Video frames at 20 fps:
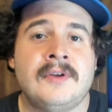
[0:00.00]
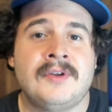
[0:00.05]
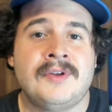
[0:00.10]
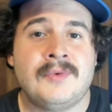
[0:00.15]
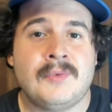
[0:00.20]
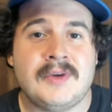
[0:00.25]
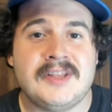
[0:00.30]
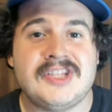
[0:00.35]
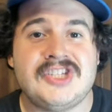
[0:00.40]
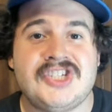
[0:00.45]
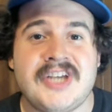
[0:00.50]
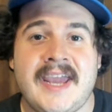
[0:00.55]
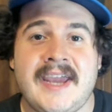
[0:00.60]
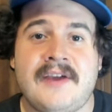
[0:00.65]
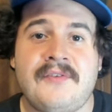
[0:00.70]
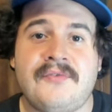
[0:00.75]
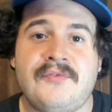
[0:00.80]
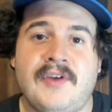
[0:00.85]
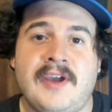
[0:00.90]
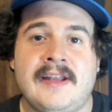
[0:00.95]
with
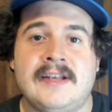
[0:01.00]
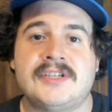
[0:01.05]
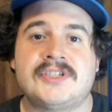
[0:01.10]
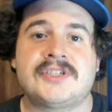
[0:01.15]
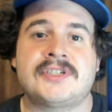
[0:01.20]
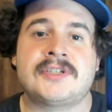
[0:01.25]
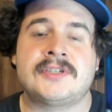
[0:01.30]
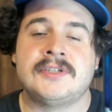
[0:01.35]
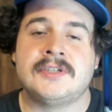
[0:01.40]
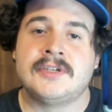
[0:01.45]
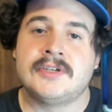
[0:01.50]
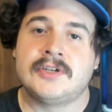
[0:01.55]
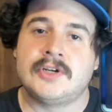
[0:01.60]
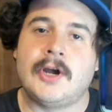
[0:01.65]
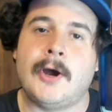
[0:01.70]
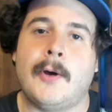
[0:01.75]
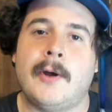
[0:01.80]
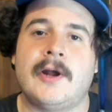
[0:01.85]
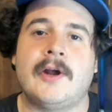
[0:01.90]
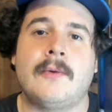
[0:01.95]
Jake Finch
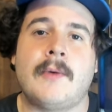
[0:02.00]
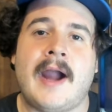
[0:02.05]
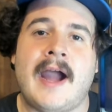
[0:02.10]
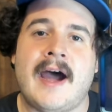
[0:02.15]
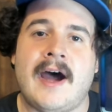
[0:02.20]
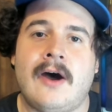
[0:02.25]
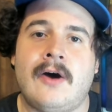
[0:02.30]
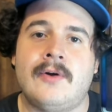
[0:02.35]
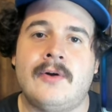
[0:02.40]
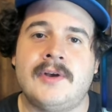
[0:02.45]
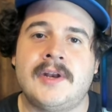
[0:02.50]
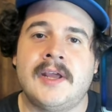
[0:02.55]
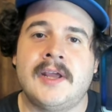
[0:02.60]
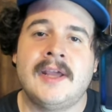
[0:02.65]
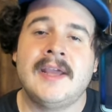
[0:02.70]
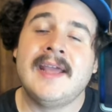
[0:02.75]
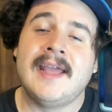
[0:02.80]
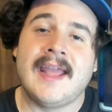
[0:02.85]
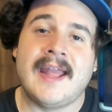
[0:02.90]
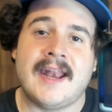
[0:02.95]
going around,
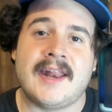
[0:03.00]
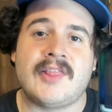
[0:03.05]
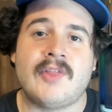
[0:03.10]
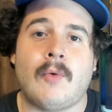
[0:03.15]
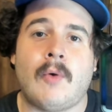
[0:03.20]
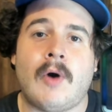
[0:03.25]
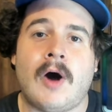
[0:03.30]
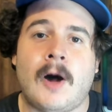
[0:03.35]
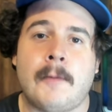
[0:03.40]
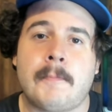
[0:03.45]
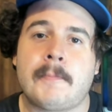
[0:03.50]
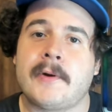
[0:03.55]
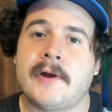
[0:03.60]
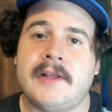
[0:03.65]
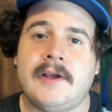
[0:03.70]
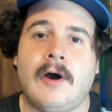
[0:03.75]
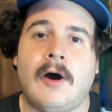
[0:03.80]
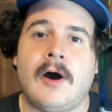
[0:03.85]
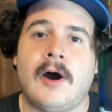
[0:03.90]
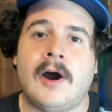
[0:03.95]
hitting the wall
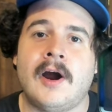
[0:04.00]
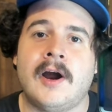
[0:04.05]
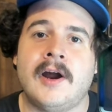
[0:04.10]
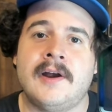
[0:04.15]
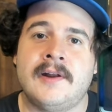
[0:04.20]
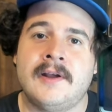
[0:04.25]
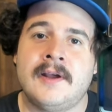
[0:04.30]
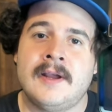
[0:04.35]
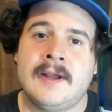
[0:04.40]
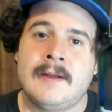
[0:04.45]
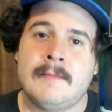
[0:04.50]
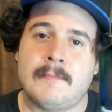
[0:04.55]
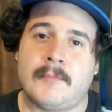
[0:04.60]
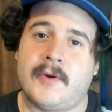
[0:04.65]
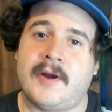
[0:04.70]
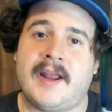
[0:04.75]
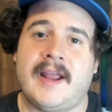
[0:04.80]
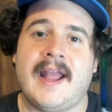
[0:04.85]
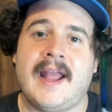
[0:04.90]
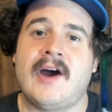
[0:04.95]
pretty hard,
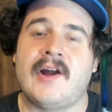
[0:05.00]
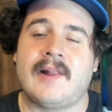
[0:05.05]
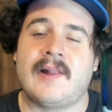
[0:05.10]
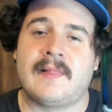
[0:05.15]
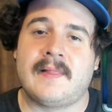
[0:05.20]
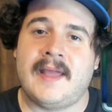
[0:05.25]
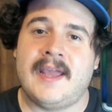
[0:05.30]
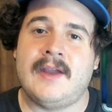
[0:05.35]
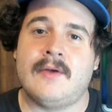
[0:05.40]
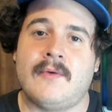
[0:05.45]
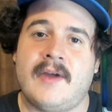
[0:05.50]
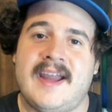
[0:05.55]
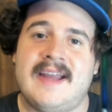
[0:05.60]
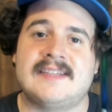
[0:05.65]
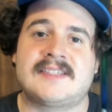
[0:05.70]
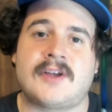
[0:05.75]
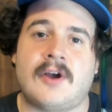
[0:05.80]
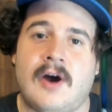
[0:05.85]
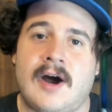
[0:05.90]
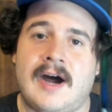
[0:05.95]
bringing out a late
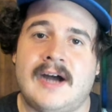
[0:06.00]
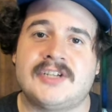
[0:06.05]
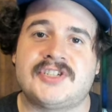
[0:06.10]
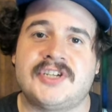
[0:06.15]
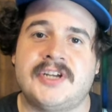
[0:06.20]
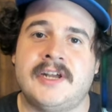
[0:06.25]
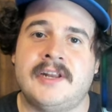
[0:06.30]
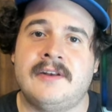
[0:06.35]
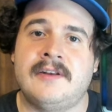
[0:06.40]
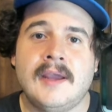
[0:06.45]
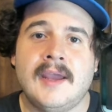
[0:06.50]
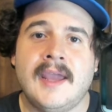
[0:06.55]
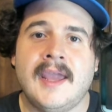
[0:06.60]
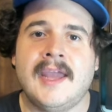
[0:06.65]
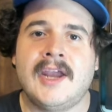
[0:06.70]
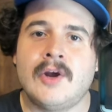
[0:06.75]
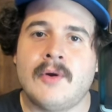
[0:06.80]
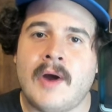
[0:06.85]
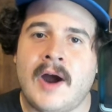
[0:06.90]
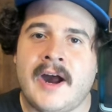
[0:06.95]
race caution.
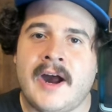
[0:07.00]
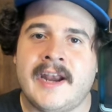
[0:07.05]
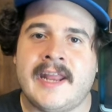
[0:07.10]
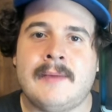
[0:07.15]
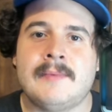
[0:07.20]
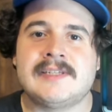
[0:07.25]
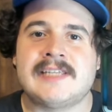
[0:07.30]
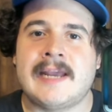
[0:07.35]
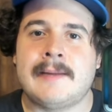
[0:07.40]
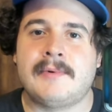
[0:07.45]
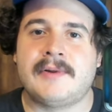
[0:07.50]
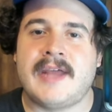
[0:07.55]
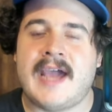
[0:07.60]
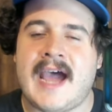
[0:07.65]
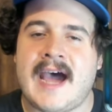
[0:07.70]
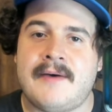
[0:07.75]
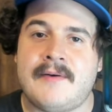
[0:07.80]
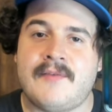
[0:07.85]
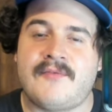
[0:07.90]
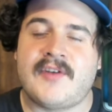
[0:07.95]
Hingarani was able to
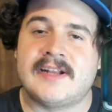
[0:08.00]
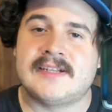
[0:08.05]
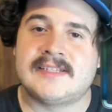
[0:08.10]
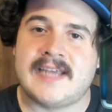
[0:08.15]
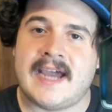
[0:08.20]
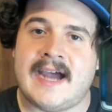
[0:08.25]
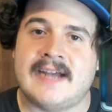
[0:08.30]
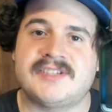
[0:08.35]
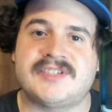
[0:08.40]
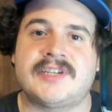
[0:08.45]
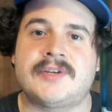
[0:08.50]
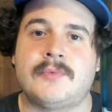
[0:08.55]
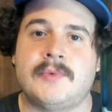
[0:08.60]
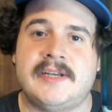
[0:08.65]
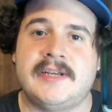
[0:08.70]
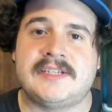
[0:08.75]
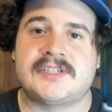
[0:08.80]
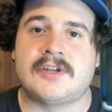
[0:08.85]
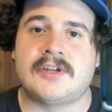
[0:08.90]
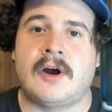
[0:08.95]
have a fantastic
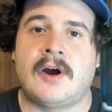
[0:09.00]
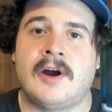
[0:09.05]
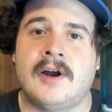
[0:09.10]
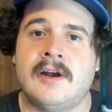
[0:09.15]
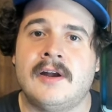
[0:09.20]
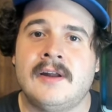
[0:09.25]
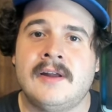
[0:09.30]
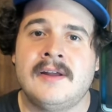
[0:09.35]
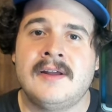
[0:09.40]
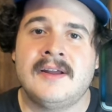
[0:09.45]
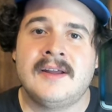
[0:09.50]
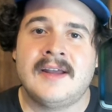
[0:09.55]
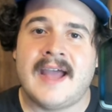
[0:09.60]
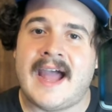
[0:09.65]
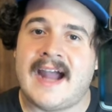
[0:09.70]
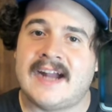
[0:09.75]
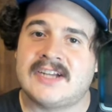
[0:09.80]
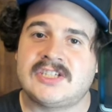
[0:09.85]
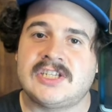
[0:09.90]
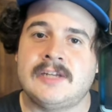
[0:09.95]
restart,
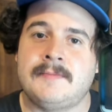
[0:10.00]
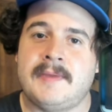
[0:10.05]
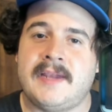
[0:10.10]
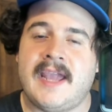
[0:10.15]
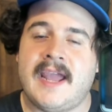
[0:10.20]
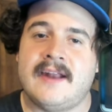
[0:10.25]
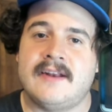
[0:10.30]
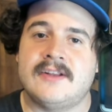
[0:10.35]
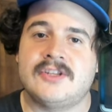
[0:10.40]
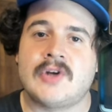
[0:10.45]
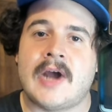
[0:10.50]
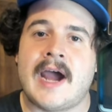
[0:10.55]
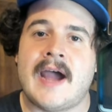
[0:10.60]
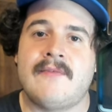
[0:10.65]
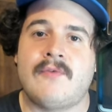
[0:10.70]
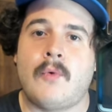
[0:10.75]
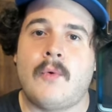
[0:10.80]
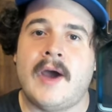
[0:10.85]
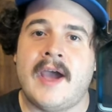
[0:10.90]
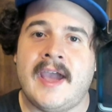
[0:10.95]
actually began to
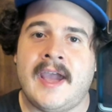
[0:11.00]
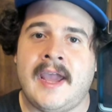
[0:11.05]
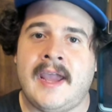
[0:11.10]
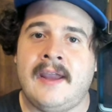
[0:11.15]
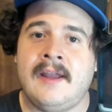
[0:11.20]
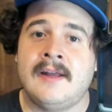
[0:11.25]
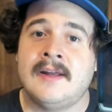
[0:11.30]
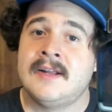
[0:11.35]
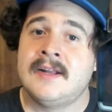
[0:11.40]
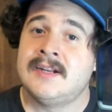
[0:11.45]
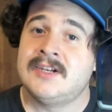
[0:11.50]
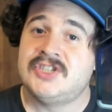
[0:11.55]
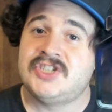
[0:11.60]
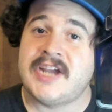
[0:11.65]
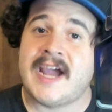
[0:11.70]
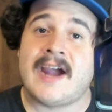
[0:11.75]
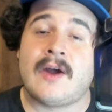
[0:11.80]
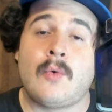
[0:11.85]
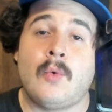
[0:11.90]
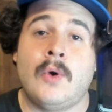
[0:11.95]
drive away.
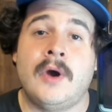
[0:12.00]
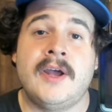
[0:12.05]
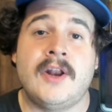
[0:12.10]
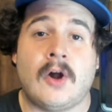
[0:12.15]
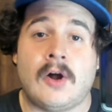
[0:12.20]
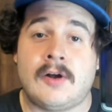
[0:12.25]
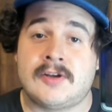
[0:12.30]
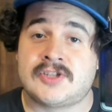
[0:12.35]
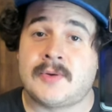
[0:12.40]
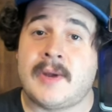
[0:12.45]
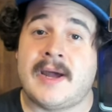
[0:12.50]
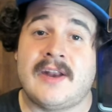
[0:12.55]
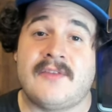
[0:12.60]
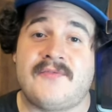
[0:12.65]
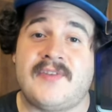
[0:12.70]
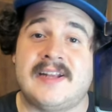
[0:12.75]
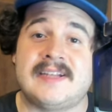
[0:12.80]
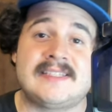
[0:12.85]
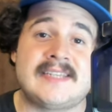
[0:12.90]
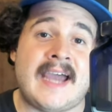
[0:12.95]
Jack Wood also had a
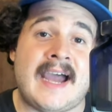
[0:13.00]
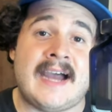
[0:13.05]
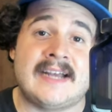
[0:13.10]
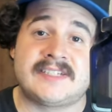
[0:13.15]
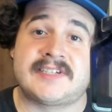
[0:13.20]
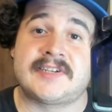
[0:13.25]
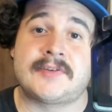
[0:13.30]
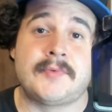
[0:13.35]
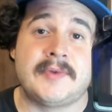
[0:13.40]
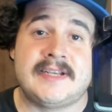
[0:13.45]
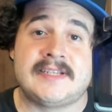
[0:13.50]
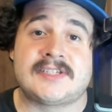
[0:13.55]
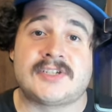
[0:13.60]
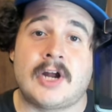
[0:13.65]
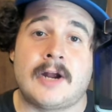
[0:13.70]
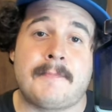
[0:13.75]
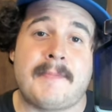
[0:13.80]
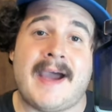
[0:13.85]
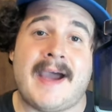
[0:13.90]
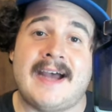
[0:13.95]
fantastic
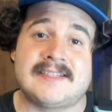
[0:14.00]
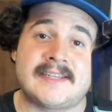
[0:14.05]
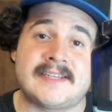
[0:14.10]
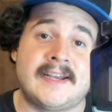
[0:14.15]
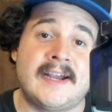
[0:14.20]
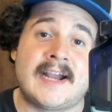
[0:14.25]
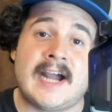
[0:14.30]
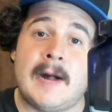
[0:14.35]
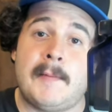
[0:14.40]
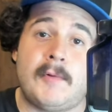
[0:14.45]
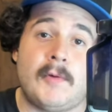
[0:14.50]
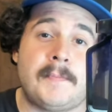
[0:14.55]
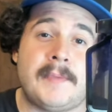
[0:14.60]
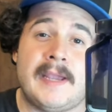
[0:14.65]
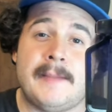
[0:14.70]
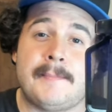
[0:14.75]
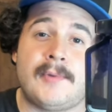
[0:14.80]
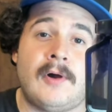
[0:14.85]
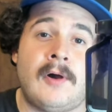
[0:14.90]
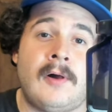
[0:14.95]
restart, passing a couple
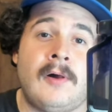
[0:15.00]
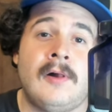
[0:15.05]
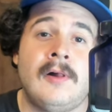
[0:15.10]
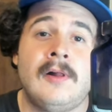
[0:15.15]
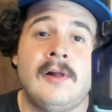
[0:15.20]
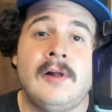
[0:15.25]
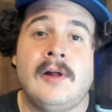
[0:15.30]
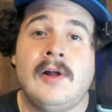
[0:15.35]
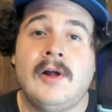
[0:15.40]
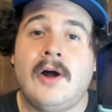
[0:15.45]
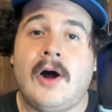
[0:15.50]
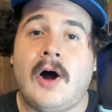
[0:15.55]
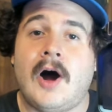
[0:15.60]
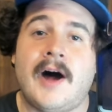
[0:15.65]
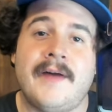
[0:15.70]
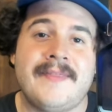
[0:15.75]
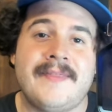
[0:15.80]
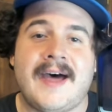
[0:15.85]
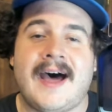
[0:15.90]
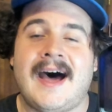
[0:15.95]
people
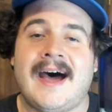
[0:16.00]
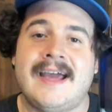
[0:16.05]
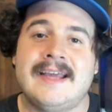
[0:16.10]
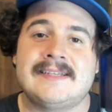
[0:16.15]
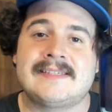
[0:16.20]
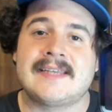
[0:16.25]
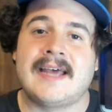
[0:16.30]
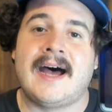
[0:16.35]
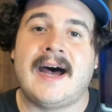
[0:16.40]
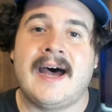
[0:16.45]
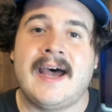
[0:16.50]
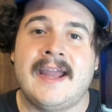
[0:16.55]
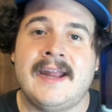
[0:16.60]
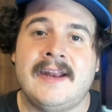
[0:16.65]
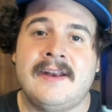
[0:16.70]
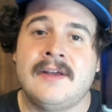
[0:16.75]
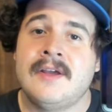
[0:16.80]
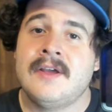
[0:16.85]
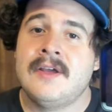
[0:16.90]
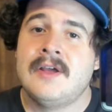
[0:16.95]
on the high
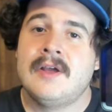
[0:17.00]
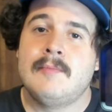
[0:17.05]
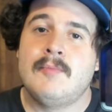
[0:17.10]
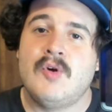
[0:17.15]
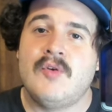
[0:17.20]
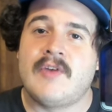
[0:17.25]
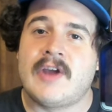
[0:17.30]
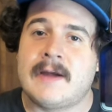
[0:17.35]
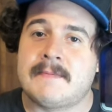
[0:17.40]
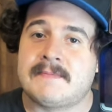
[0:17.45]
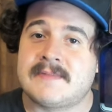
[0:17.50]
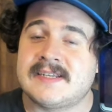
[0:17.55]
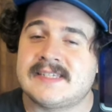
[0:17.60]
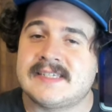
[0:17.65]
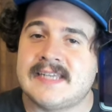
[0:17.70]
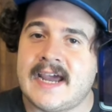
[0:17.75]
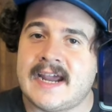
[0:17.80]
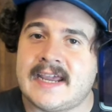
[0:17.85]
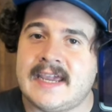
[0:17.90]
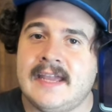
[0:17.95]
side, moving up to
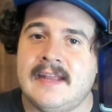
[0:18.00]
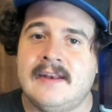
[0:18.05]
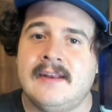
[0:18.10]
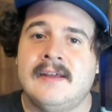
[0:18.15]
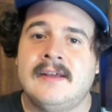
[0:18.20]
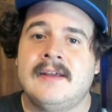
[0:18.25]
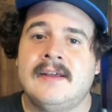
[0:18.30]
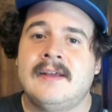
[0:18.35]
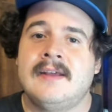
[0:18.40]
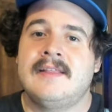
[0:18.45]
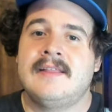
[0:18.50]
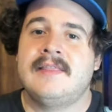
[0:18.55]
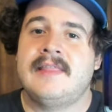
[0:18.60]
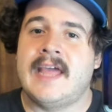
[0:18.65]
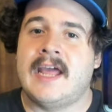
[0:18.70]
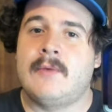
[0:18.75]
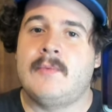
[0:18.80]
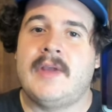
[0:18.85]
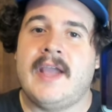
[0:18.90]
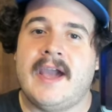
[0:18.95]
second.
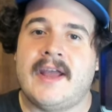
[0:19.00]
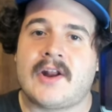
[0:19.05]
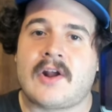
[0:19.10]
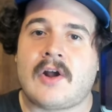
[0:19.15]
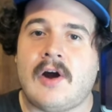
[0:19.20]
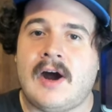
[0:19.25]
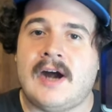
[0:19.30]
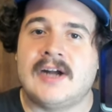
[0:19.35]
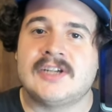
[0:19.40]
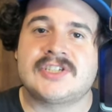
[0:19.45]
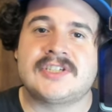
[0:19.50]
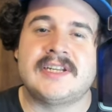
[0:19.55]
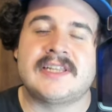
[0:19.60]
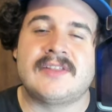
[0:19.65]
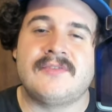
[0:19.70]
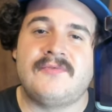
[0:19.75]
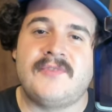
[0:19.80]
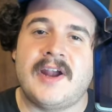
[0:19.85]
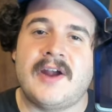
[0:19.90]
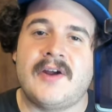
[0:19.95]
Then we had a caution at
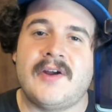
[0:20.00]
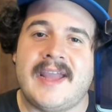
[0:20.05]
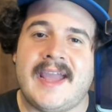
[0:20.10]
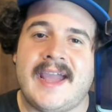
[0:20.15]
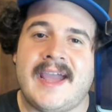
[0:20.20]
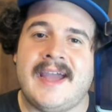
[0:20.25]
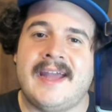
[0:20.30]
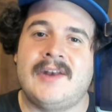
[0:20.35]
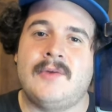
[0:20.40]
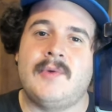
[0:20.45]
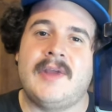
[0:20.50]
the very end. We